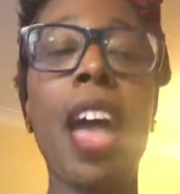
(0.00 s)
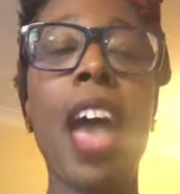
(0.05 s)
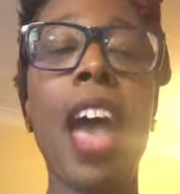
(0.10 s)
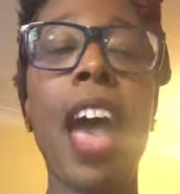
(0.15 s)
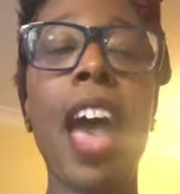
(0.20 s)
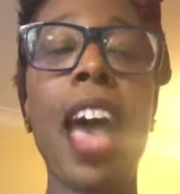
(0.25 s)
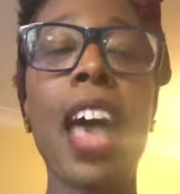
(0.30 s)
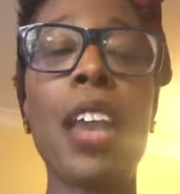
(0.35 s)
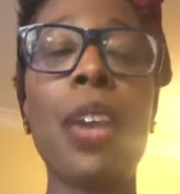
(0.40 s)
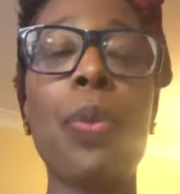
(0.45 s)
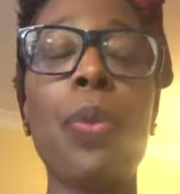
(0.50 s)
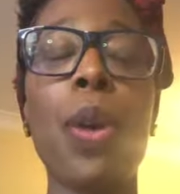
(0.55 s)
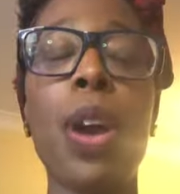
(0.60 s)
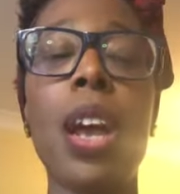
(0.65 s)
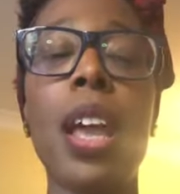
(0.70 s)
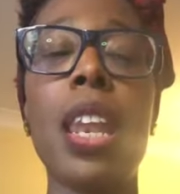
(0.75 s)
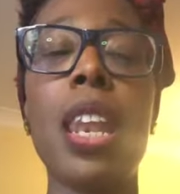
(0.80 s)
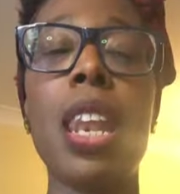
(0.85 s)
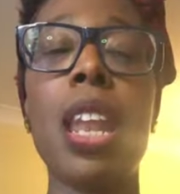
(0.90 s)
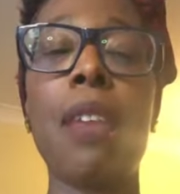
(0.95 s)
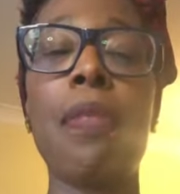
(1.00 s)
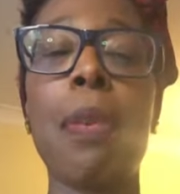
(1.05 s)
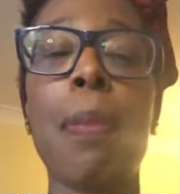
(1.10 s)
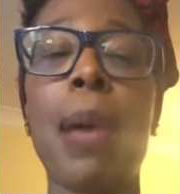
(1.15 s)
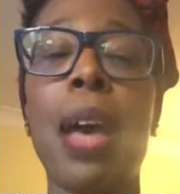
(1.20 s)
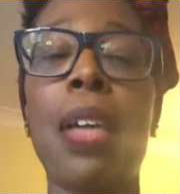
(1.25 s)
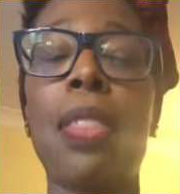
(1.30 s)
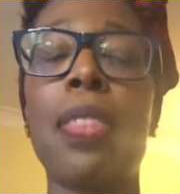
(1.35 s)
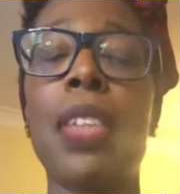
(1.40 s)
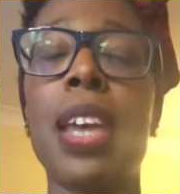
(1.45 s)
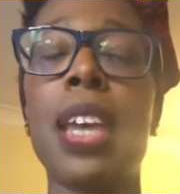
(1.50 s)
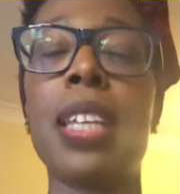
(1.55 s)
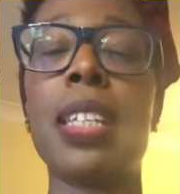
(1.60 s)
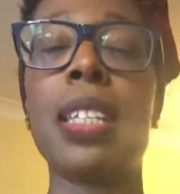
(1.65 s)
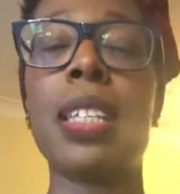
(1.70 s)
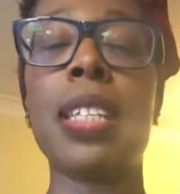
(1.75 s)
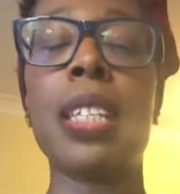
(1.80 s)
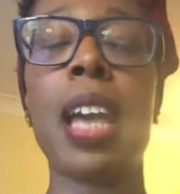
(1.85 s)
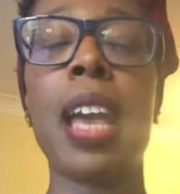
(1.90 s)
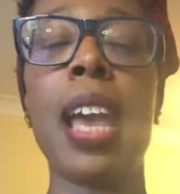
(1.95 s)
And what I love about
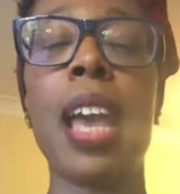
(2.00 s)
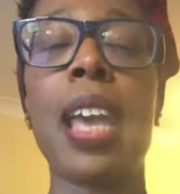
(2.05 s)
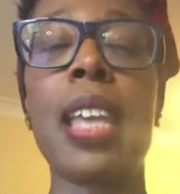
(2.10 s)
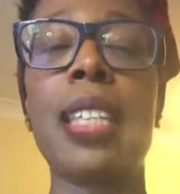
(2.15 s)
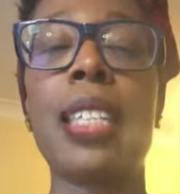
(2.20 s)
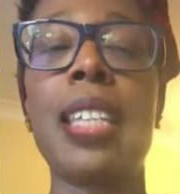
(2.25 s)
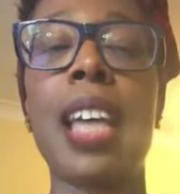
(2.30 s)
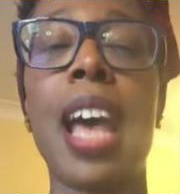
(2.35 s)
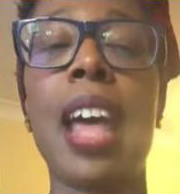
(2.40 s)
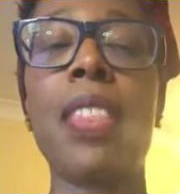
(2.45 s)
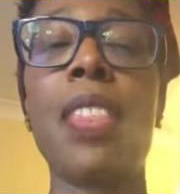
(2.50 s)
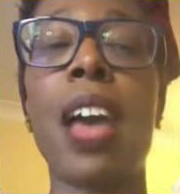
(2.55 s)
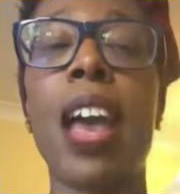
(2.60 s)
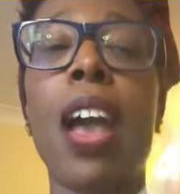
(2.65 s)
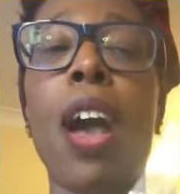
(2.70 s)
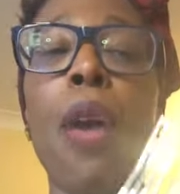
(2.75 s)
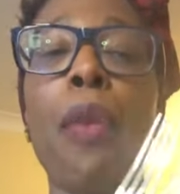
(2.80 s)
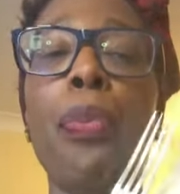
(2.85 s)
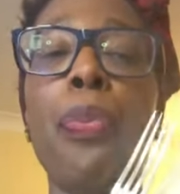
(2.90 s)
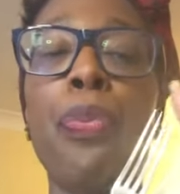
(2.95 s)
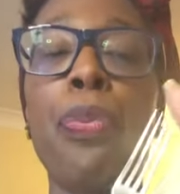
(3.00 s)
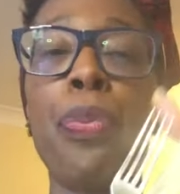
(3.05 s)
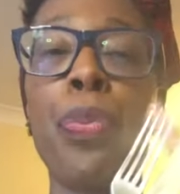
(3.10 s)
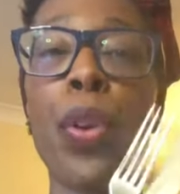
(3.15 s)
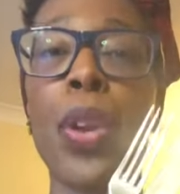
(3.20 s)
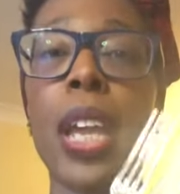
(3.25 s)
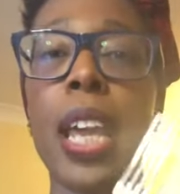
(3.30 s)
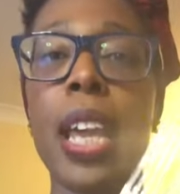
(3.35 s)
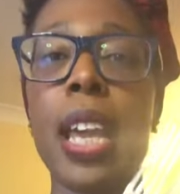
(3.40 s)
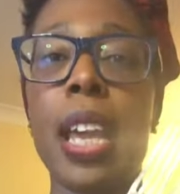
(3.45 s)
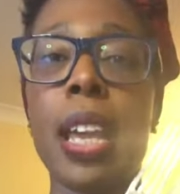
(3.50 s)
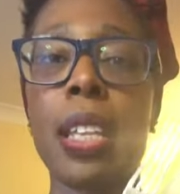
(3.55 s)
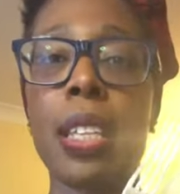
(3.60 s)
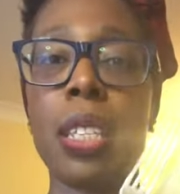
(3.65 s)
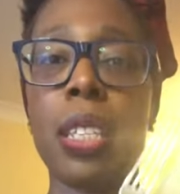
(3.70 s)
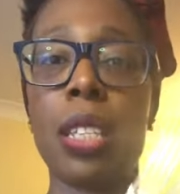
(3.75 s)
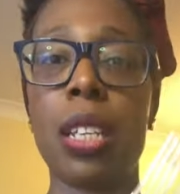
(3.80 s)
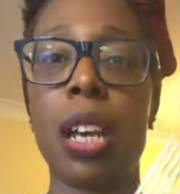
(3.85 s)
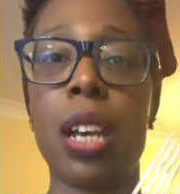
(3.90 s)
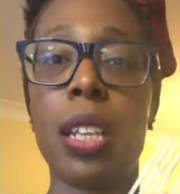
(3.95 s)
these is that they are fully
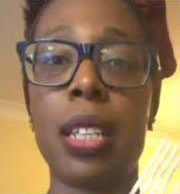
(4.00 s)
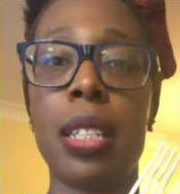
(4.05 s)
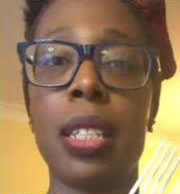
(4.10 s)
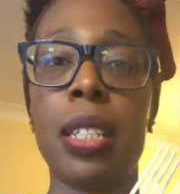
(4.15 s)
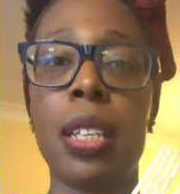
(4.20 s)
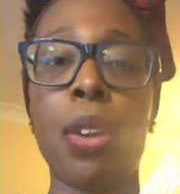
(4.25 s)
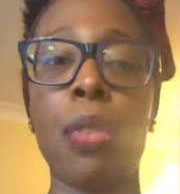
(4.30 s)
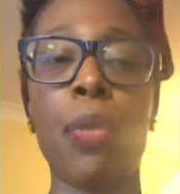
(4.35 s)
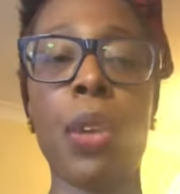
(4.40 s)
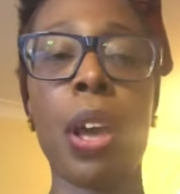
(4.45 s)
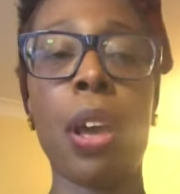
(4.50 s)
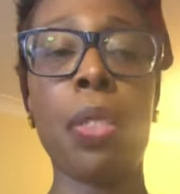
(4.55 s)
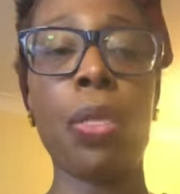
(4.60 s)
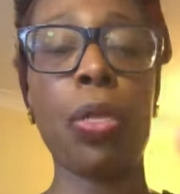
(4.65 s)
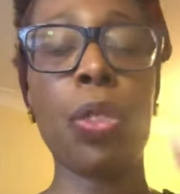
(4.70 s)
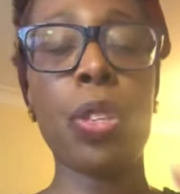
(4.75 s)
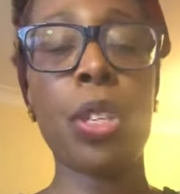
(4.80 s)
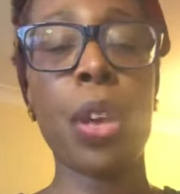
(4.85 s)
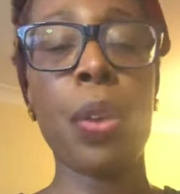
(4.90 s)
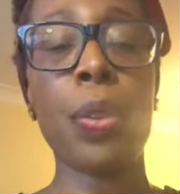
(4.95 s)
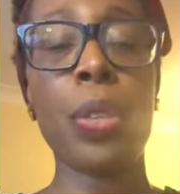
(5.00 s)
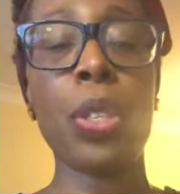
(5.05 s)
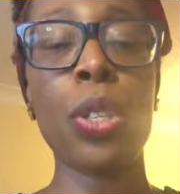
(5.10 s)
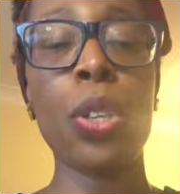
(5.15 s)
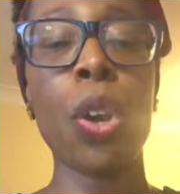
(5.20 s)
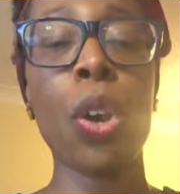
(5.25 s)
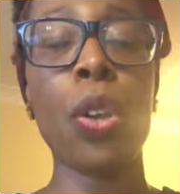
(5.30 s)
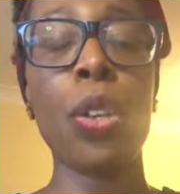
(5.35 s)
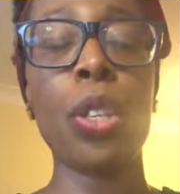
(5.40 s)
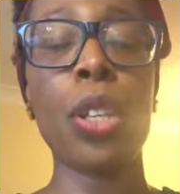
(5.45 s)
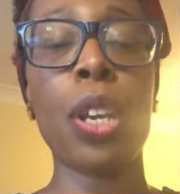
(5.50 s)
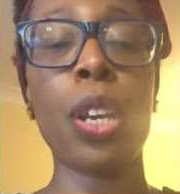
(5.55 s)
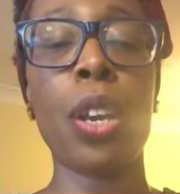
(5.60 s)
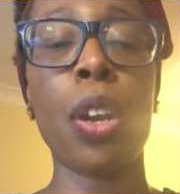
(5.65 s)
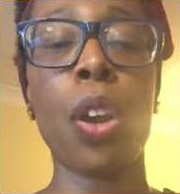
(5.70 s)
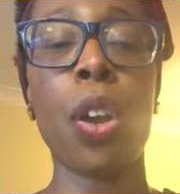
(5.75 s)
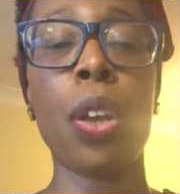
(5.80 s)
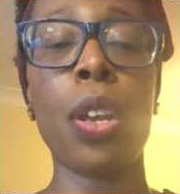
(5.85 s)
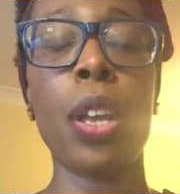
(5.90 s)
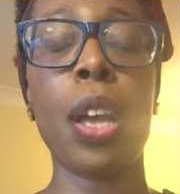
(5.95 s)
sterling silver. So it's not
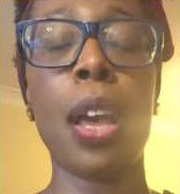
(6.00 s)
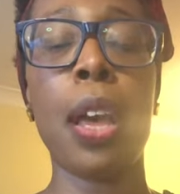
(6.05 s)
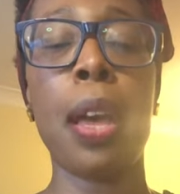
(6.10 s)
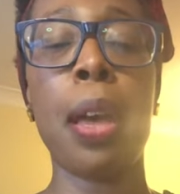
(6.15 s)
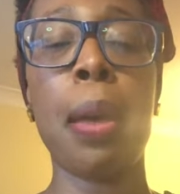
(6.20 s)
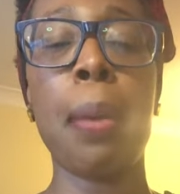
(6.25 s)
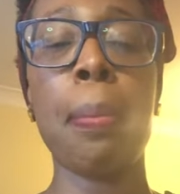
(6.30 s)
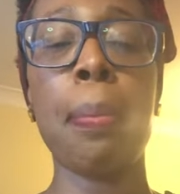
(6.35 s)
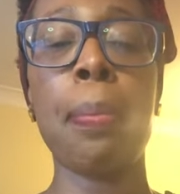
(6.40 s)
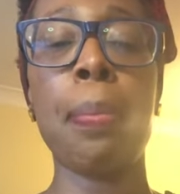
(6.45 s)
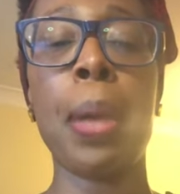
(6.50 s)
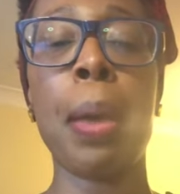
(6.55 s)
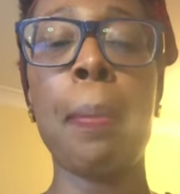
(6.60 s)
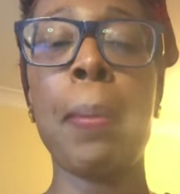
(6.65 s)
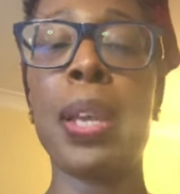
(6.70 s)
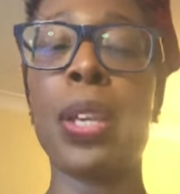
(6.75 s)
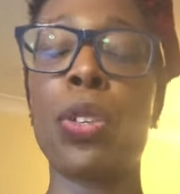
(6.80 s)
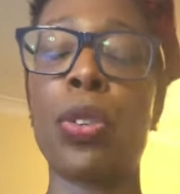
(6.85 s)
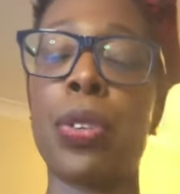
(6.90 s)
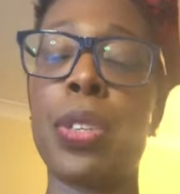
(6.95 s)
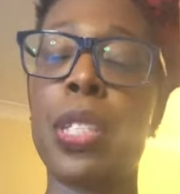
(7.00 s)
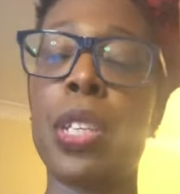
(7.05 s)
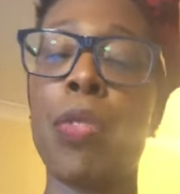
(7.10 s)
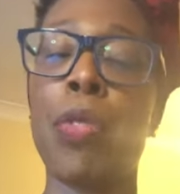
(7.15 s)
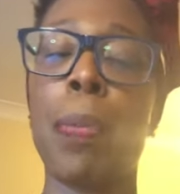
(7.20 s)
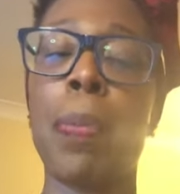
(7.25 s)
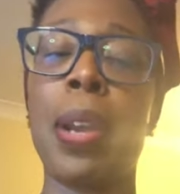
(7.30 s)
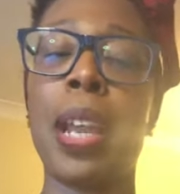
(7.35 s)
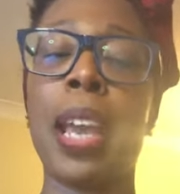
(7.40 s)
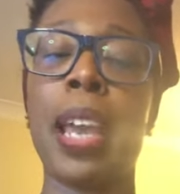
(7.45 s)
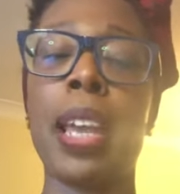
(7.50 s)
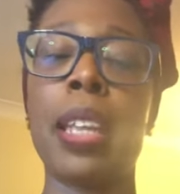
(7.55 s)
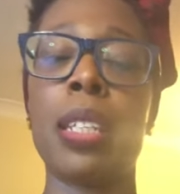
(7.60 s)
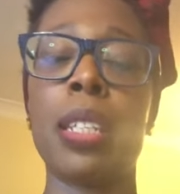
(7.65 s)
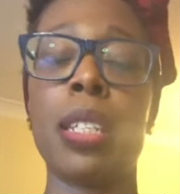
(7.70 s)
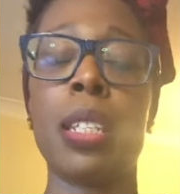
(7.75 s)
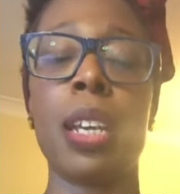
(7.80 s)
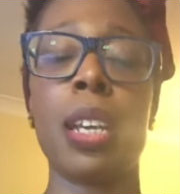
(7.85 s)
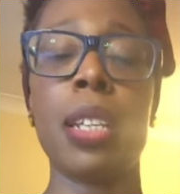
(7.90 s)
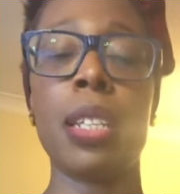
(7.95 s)
got a mixture of silver plate and
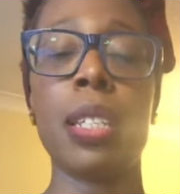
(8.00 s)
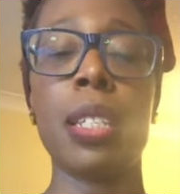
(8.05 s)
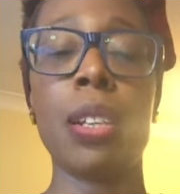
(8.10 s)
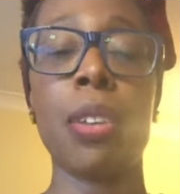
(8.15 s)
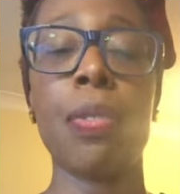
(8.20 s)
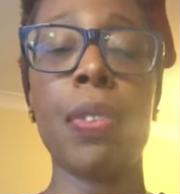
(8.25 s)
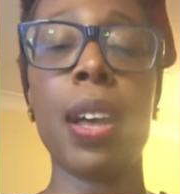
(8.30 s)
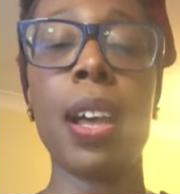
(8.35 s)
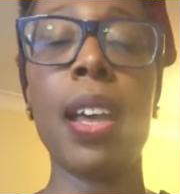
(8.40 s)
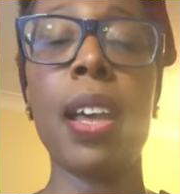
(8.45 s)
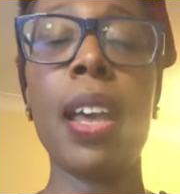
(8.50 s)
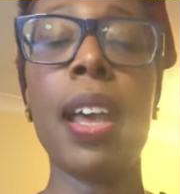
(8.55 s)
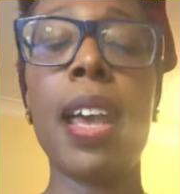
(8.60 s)
sterling silver.